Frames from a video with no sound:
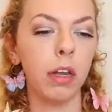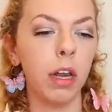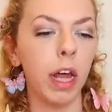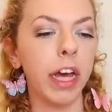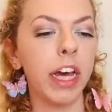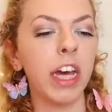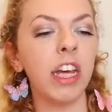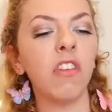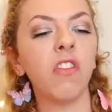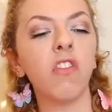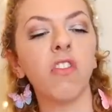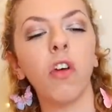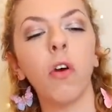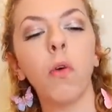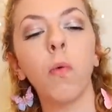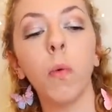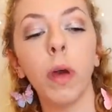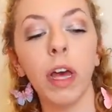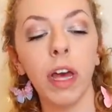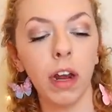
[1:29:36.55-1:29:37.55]
Like, it's
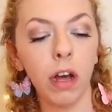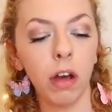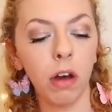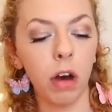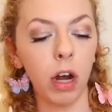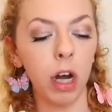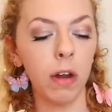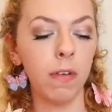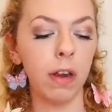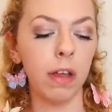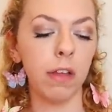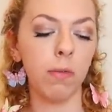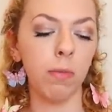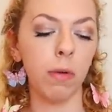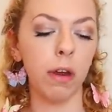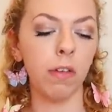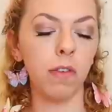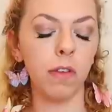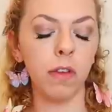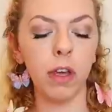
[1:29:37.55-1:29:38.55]
so weird, I can't even
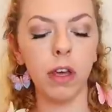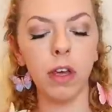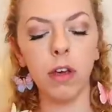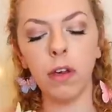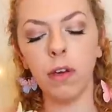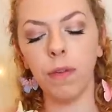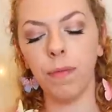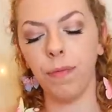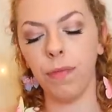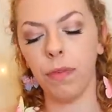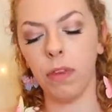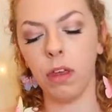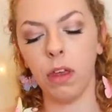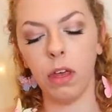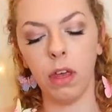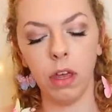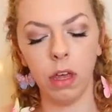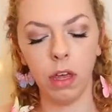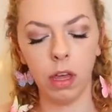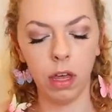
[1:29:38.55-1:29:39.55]
express to you.
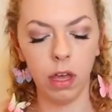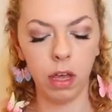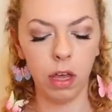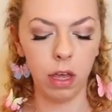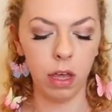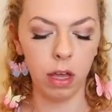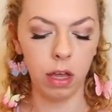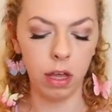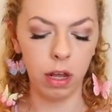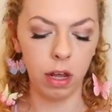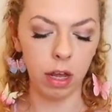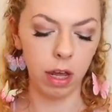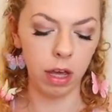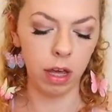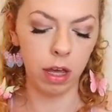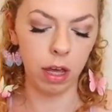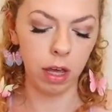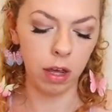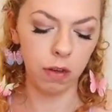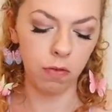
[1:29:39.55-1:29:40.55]

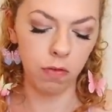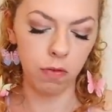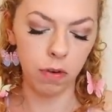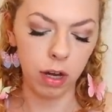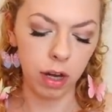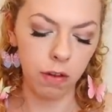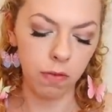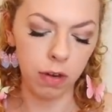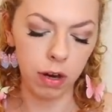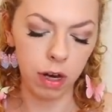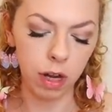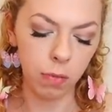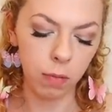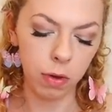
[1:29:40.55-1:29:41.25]
Like, it is really, really